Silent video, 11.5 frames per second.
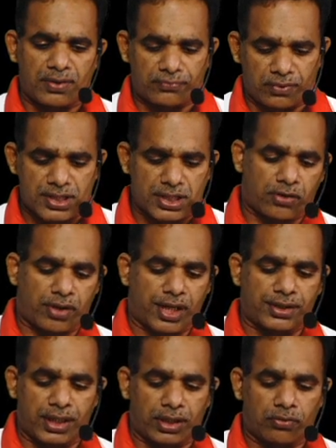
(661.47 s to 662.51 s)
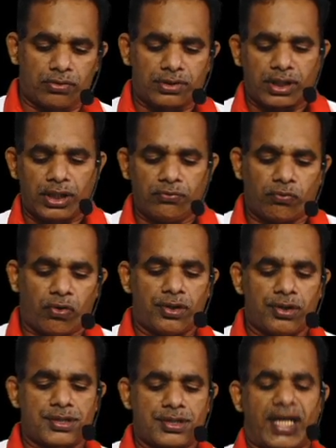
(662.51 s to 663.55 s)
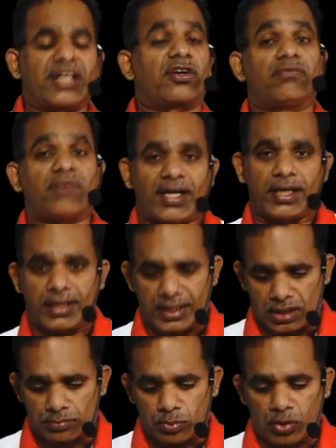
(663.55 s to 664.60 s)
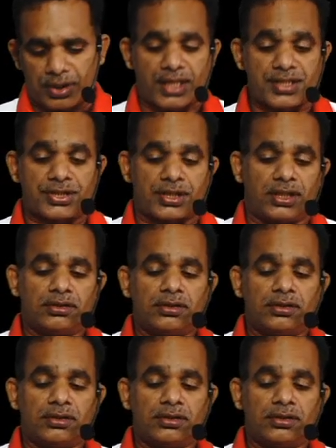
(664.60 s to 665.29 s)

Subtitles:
for zero rated include invoice, letter of undertaking, bond, etc.